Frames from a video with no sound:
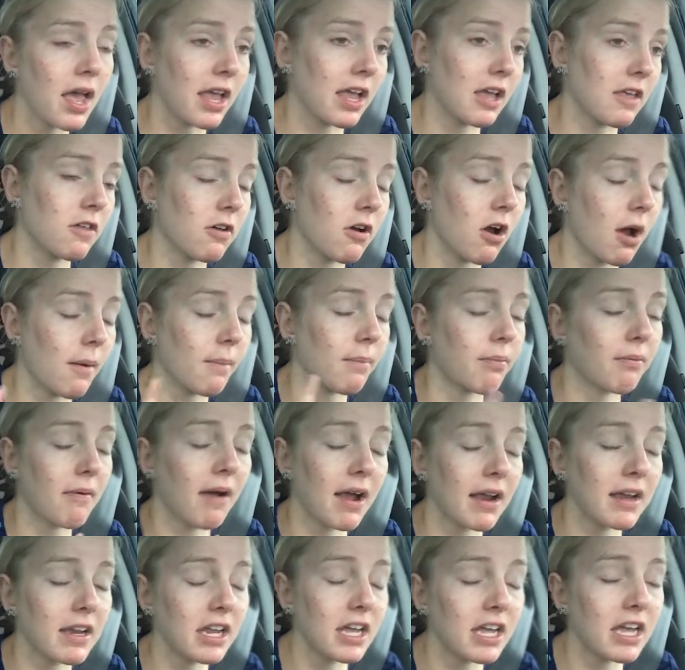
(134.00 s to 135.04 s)
either are
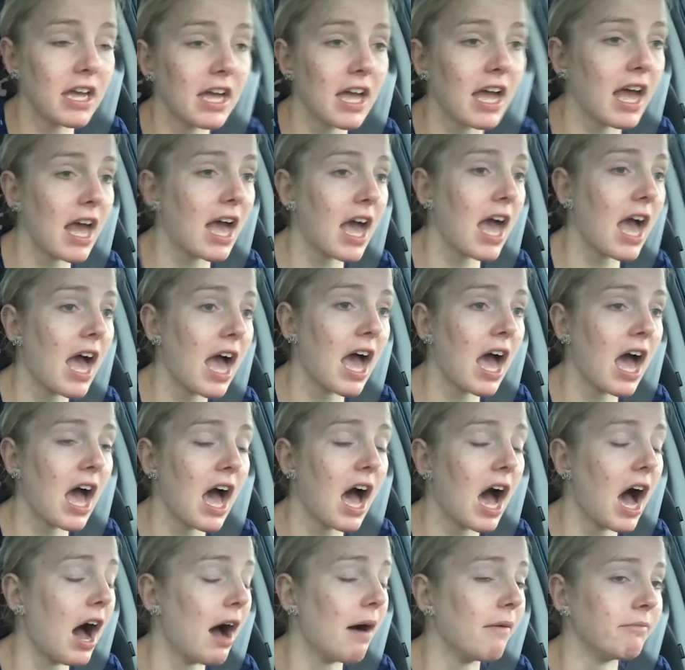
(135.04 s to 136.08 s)
pregnant
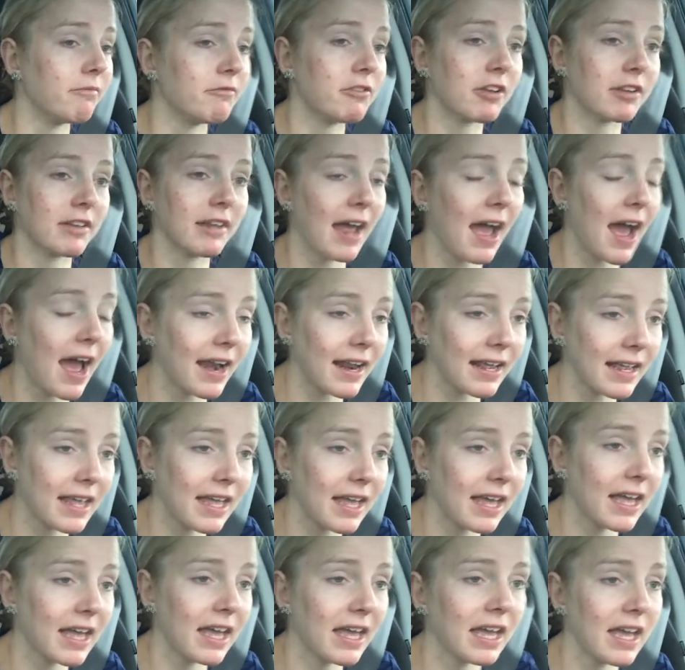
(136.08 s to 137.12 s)
um, just had a
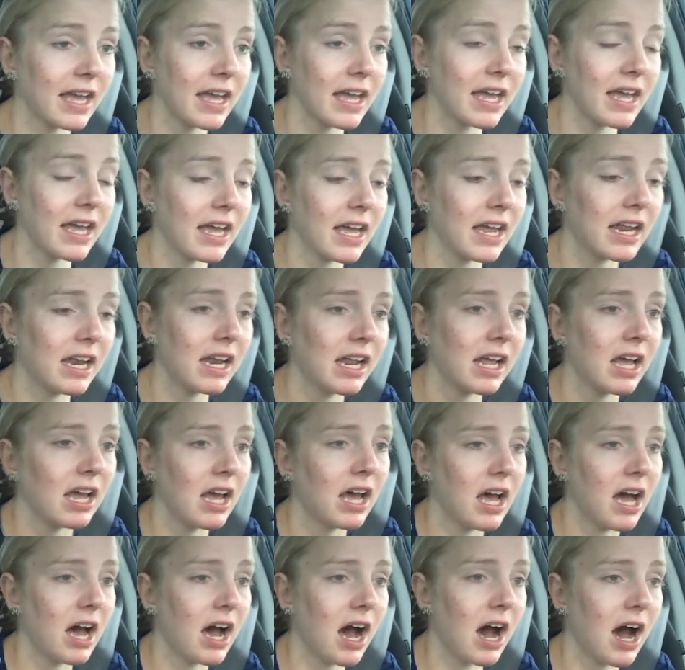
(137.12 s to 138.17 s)
kid,
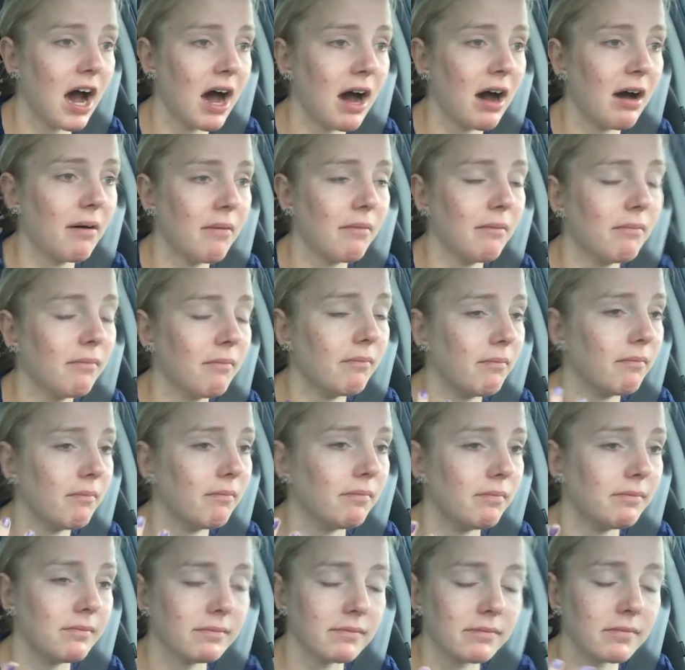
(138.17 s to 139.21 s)
um,
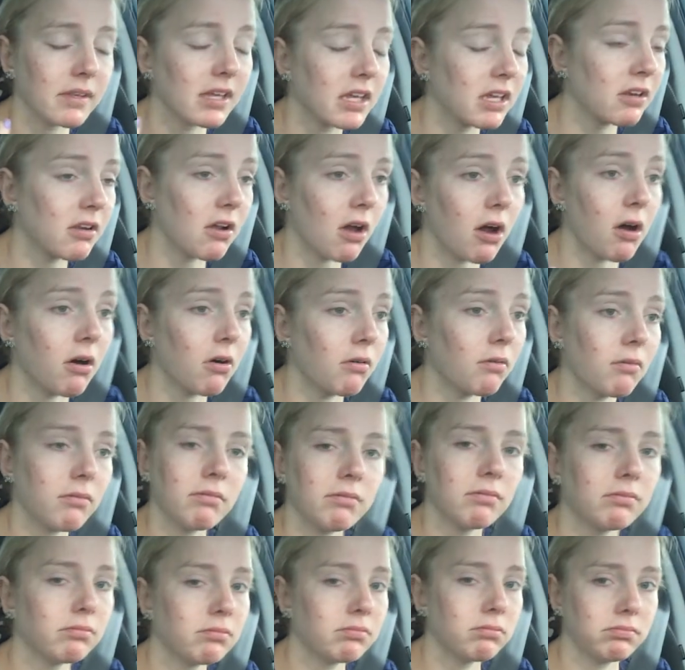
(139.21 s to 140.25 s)
you know,
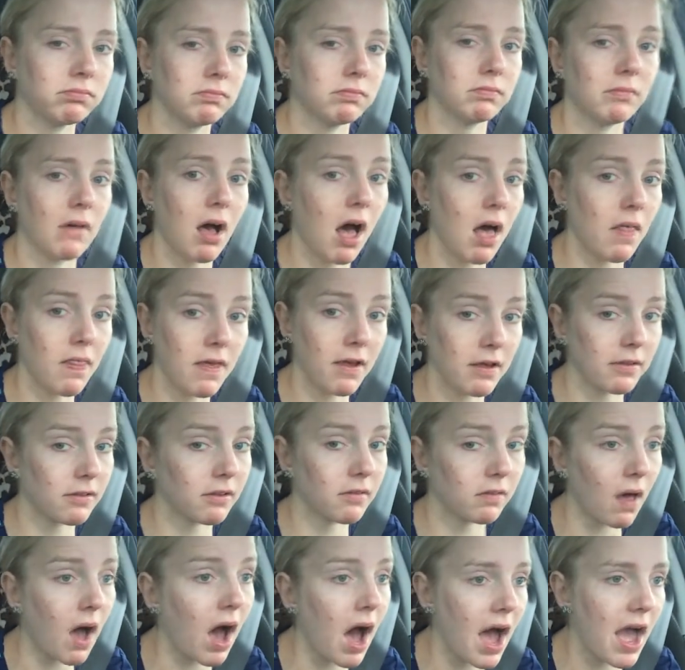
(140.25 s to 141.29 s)
there's a
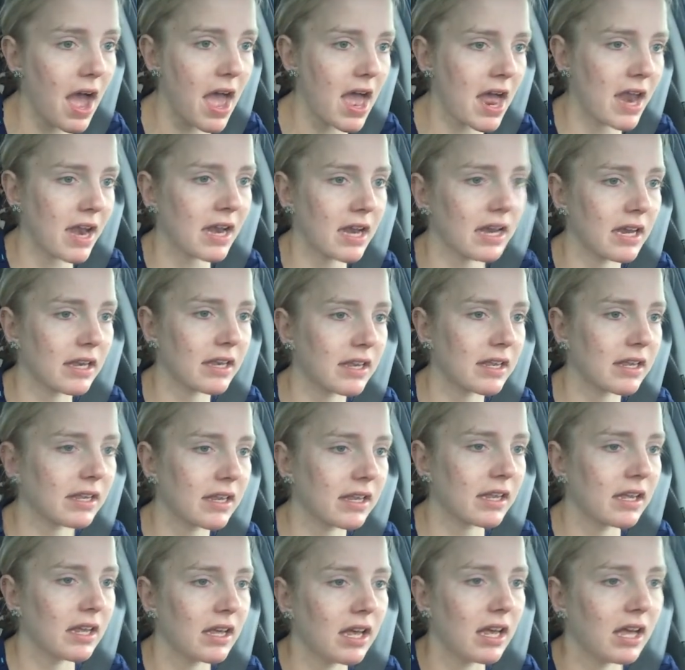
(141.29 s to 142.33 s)
lot. And
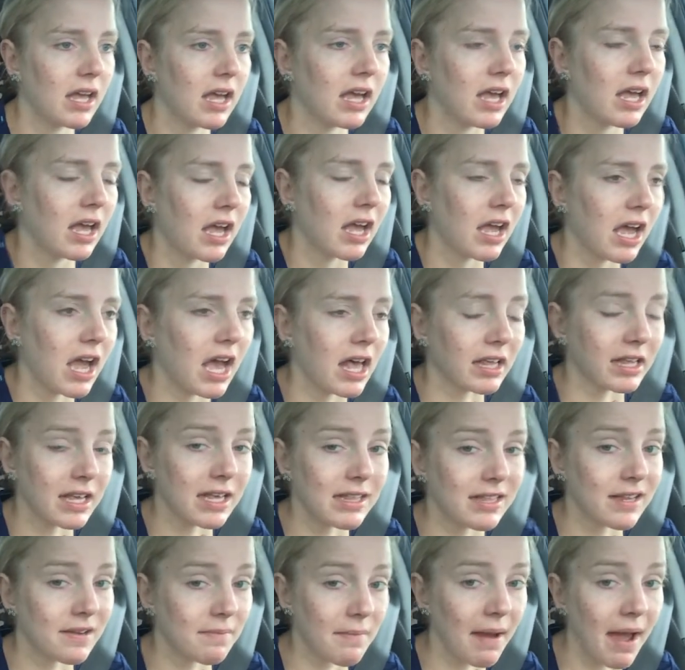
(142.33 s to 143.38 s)
at
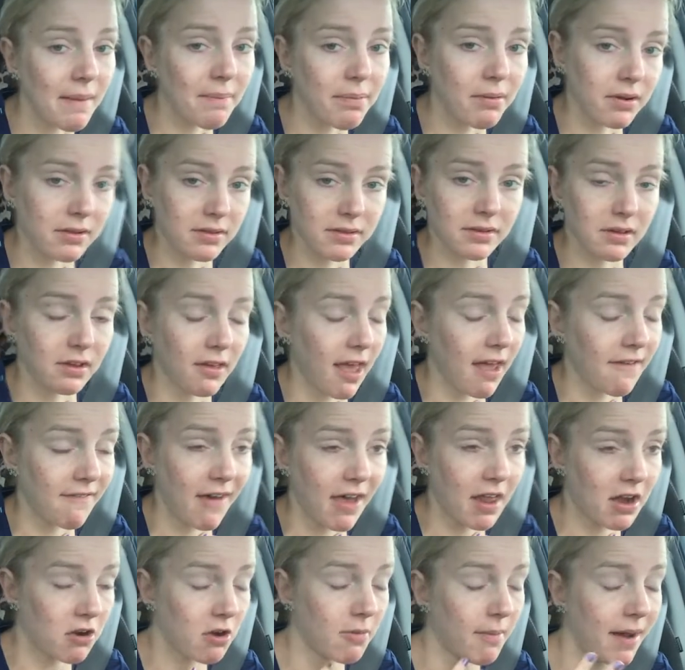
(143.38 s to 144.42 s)
least in my personal life,
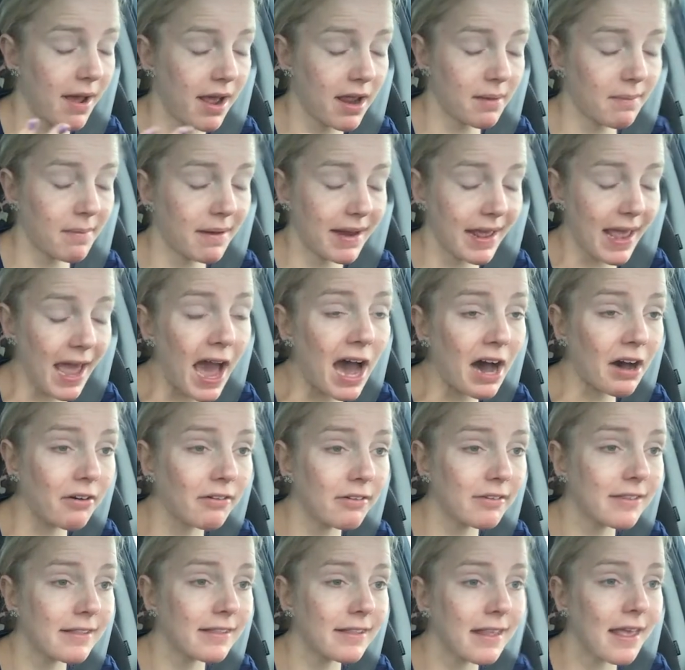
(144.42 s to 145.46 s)
I don't know about anybody
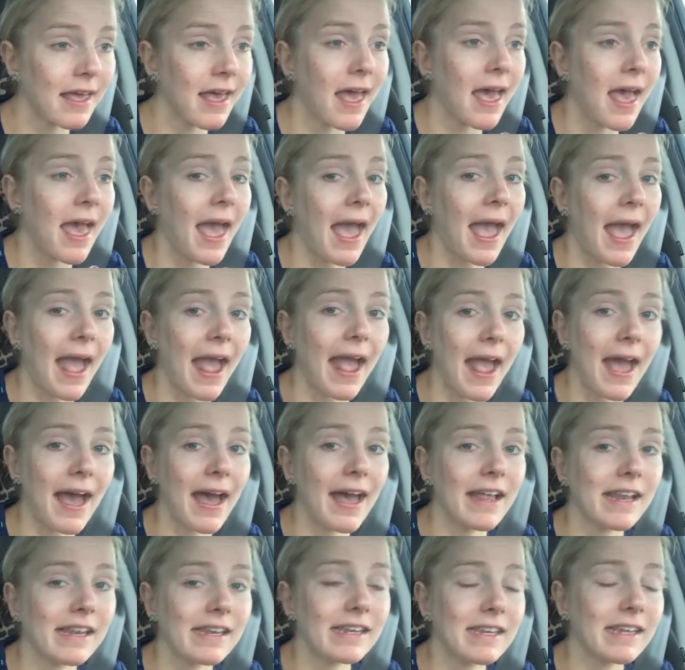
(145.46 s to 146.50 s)
else.
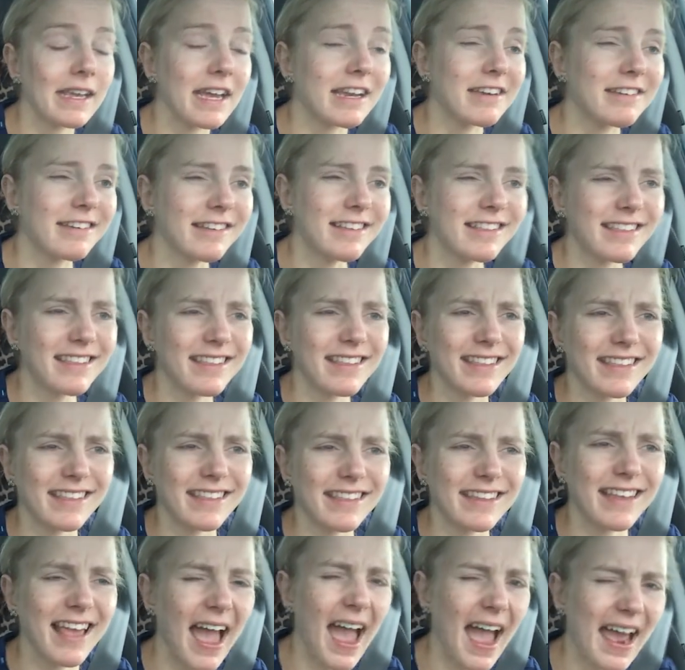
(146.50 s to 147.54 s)
And it just
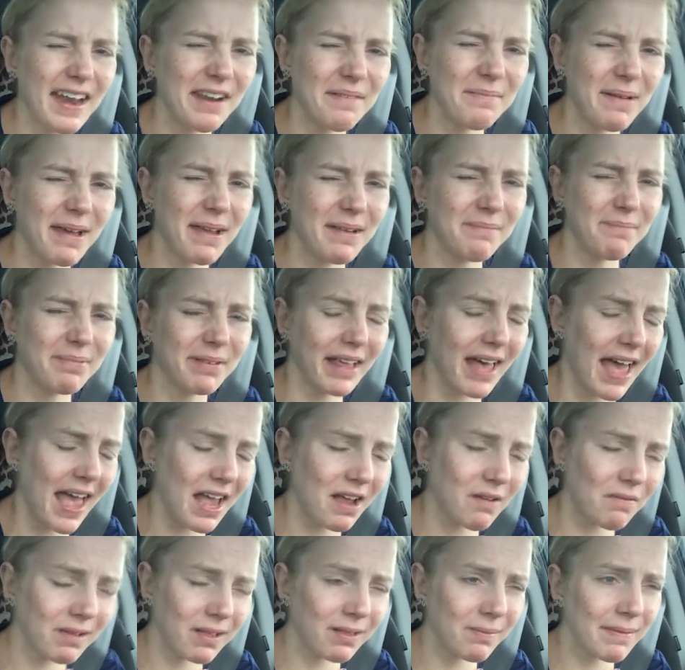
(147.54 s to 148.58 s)
kind of been
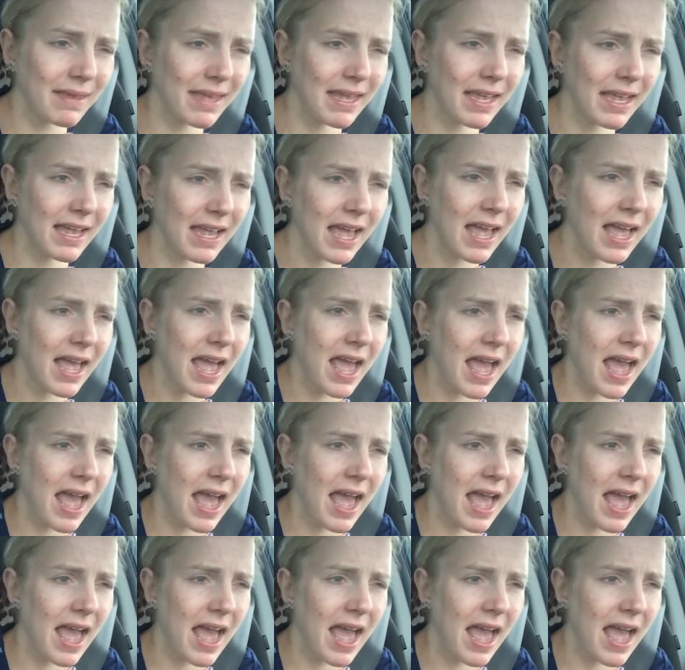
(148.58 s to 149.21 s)
playing with me.